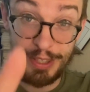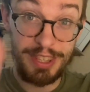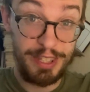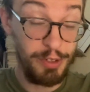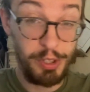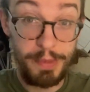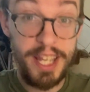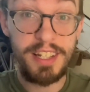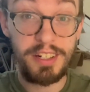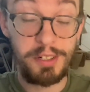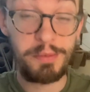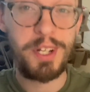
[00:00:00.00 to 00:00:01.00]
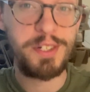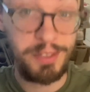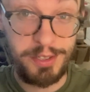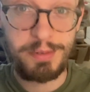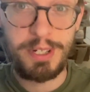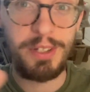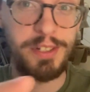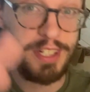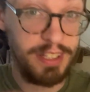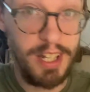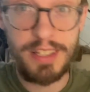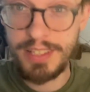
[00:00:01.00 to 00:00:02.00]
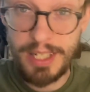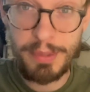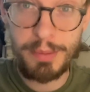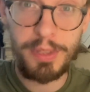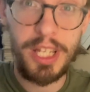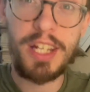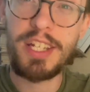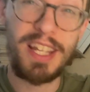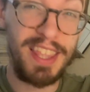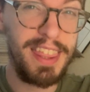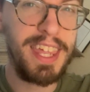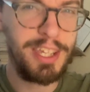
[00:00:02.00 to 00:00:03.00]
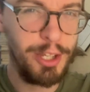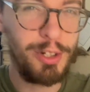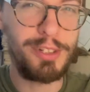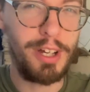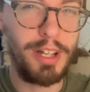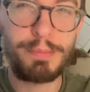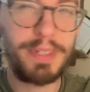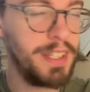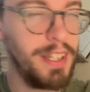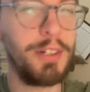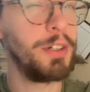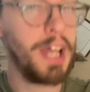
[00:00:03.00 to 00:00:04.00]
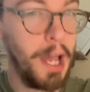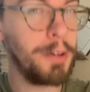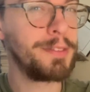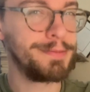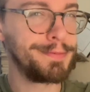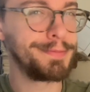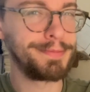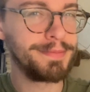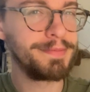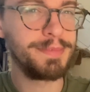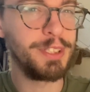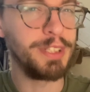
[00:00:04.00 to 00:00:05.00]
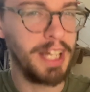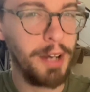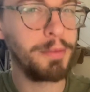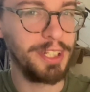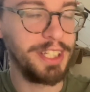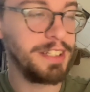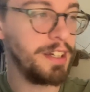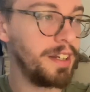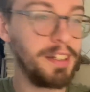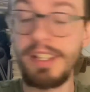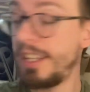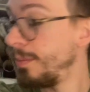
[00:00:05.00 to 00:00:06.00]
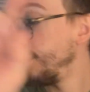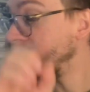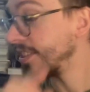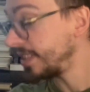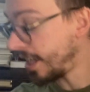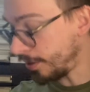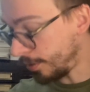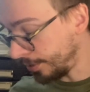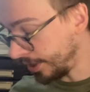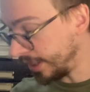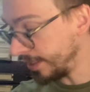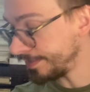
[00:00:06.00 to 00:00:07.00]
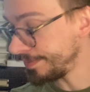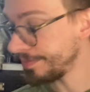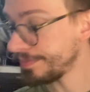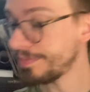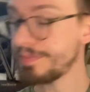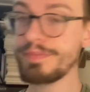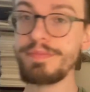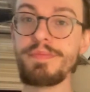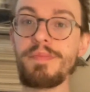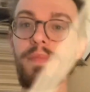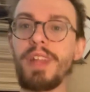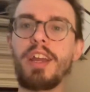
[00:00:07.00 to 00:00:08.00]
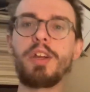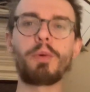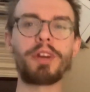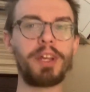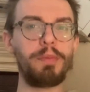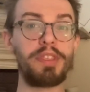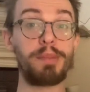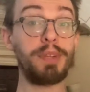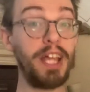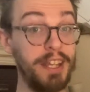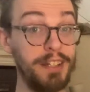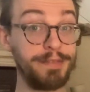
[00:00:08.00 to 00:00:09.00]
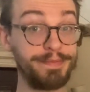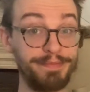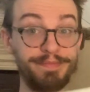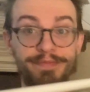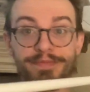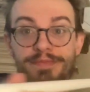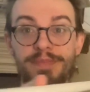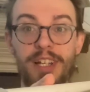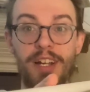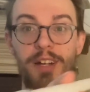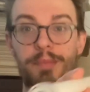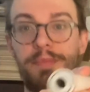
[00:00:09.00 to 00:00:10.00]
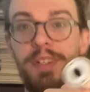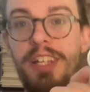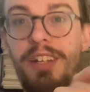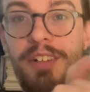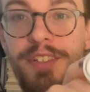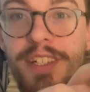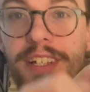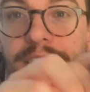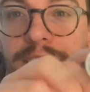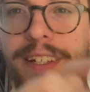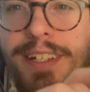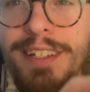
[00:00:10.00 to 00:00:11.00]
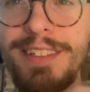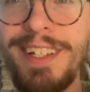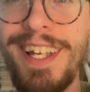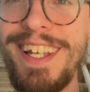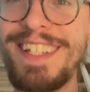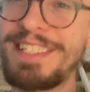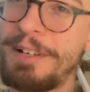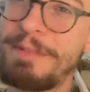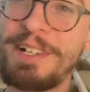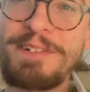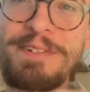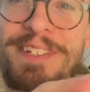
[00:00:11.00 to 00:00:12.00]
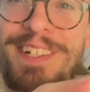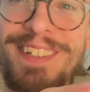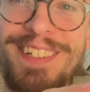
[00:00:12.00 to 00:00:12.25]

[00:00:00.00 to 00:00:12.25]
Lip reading: You're making an original Trilogy lightsaber blade. You think you're done, but then you're not really done, because not only are you working with the blade, here's a it's on my shoulder.